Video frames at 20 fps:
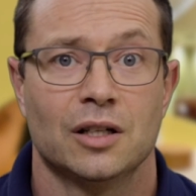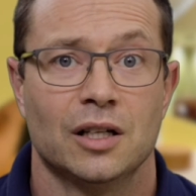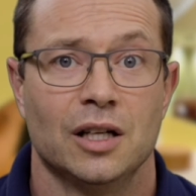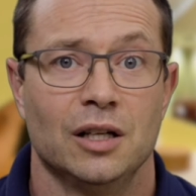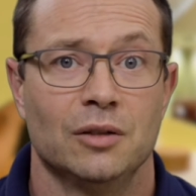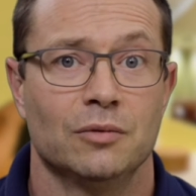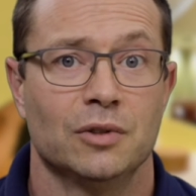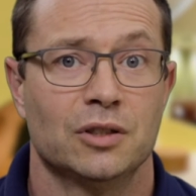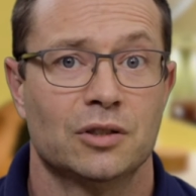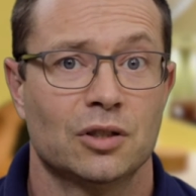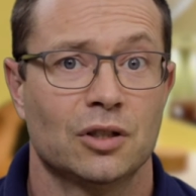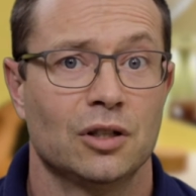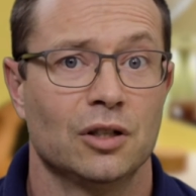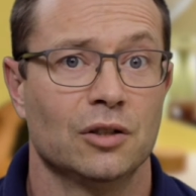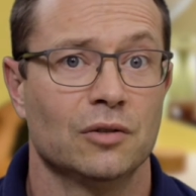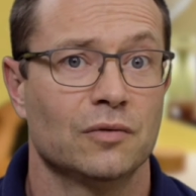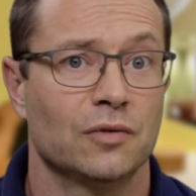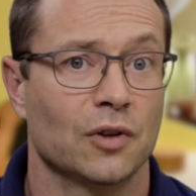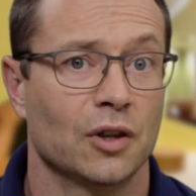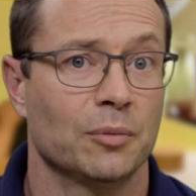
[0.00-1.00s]
in
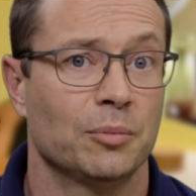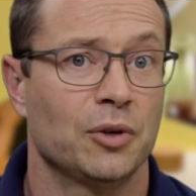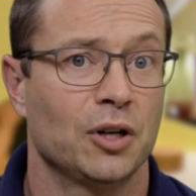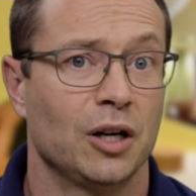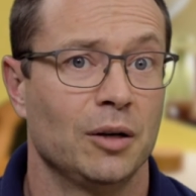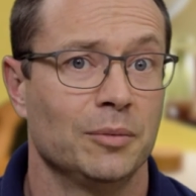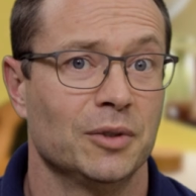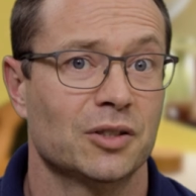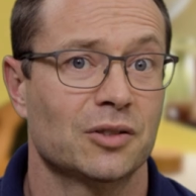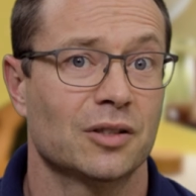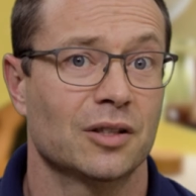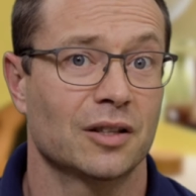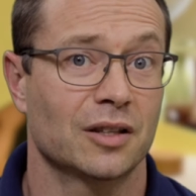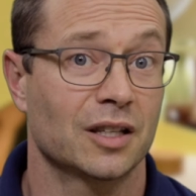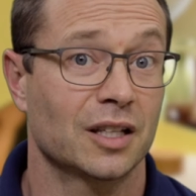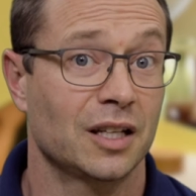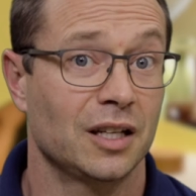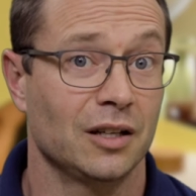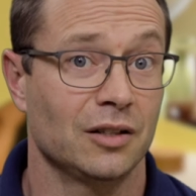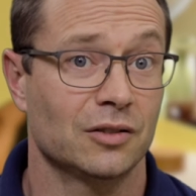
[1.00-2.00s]
return for the promise that
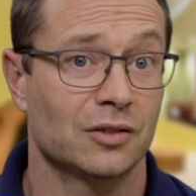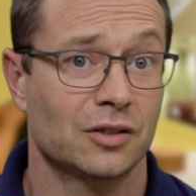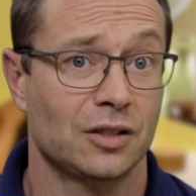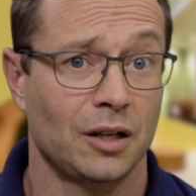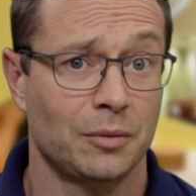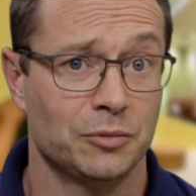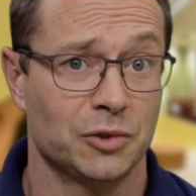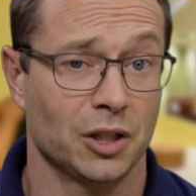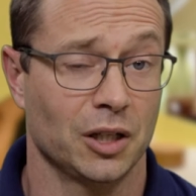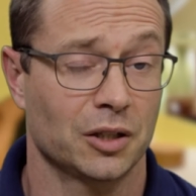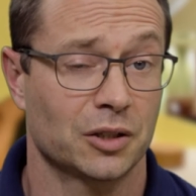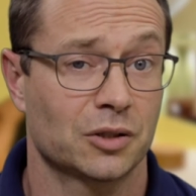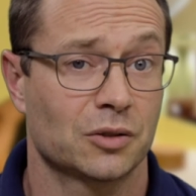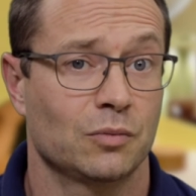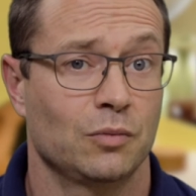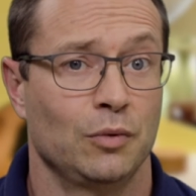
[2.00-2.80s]
the king's subjects